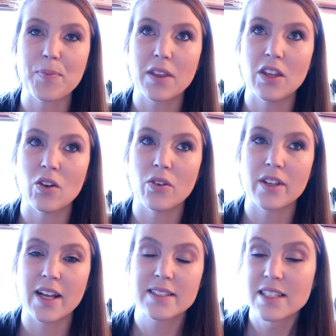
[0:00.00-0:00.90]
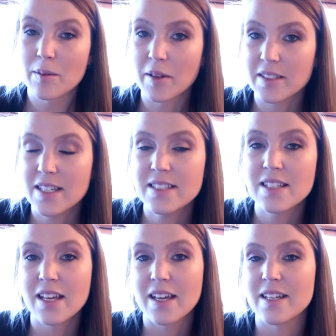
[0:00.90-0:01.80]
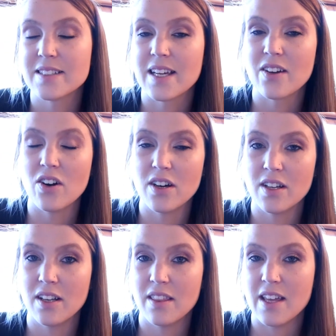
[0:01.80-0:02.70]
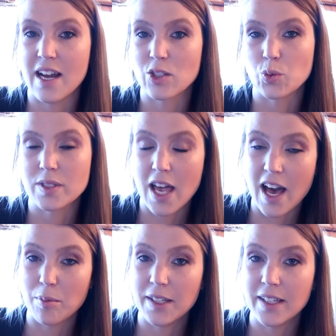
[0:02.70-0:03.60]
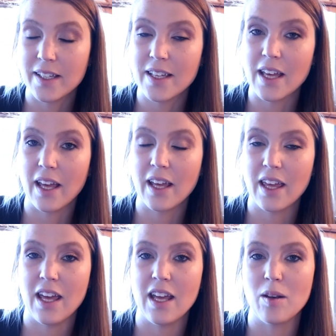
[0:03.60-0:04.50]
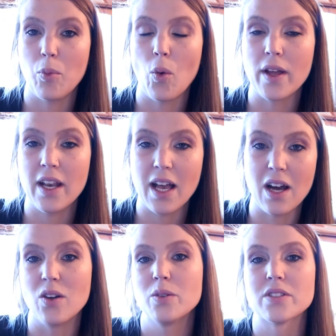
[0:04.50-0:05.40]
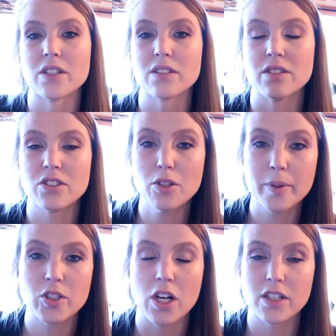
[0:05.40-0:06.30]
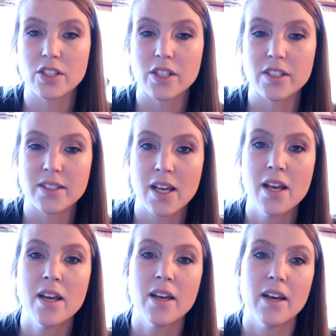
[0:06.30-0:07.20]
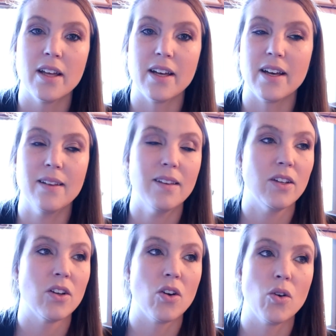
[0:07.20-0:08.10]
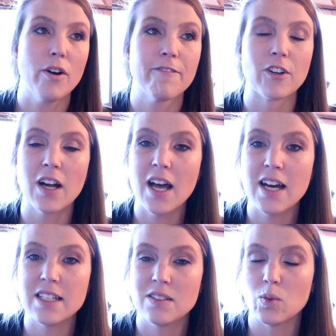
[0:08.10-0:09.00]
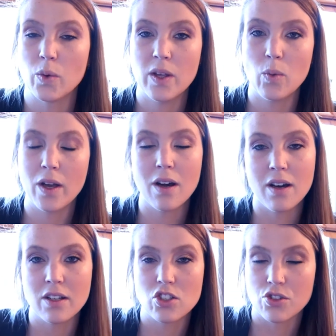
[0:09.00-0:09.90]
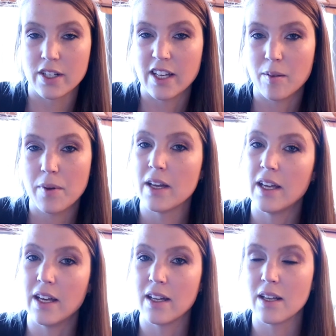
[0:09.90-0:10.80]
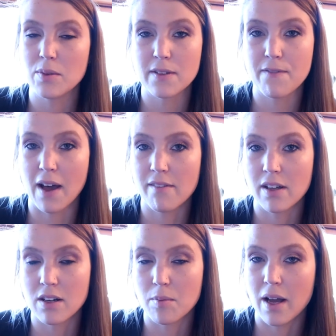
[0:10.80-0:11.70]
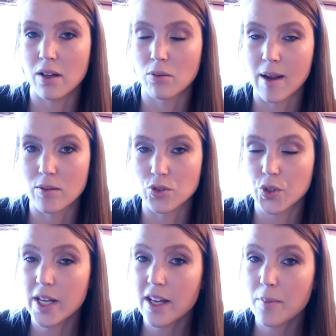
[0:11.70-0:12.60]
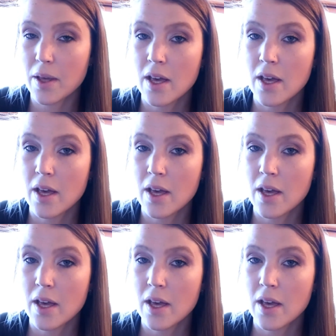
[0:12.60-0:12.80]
You know, the nice thing about the Tesla is that on the actual tablet, it can point out certain superchargers. You know, for us, we went on a trip and it was a 500-mile round trip.